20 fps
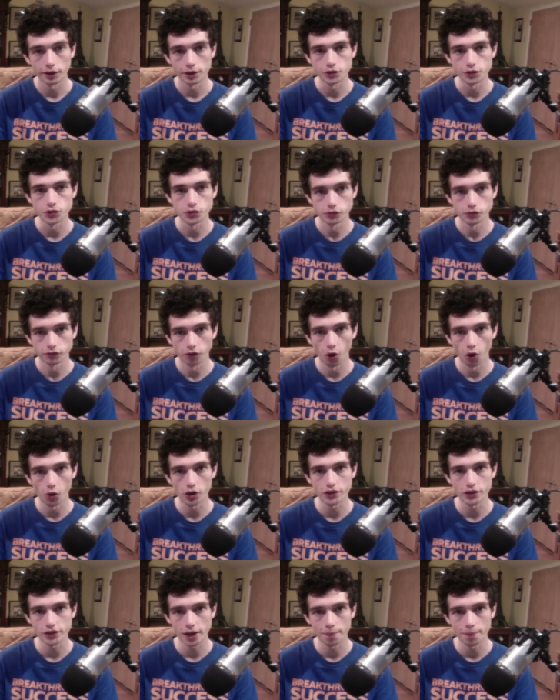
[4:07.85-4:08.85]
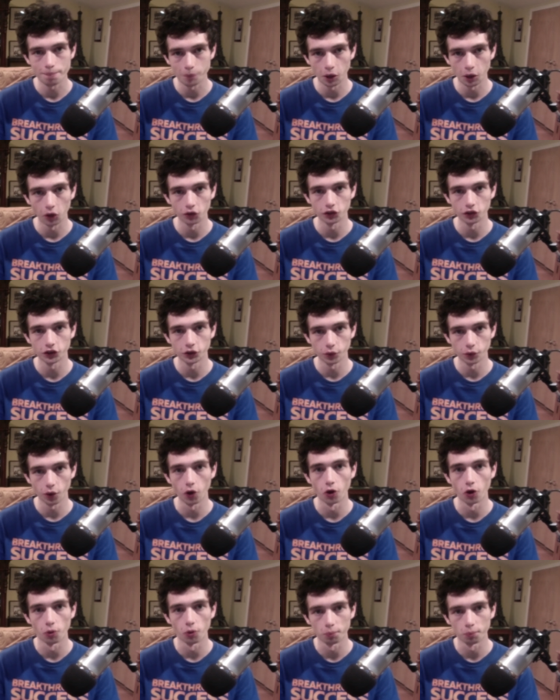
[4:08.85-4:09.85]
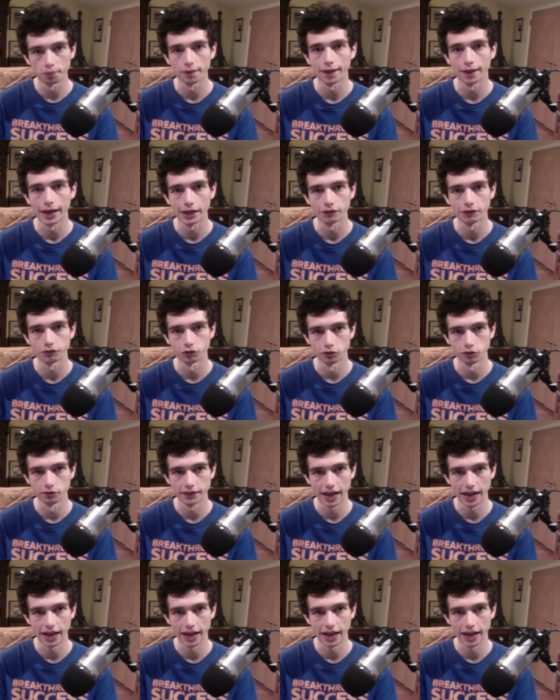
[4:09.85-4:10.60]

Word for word: is to focus on building your own platform.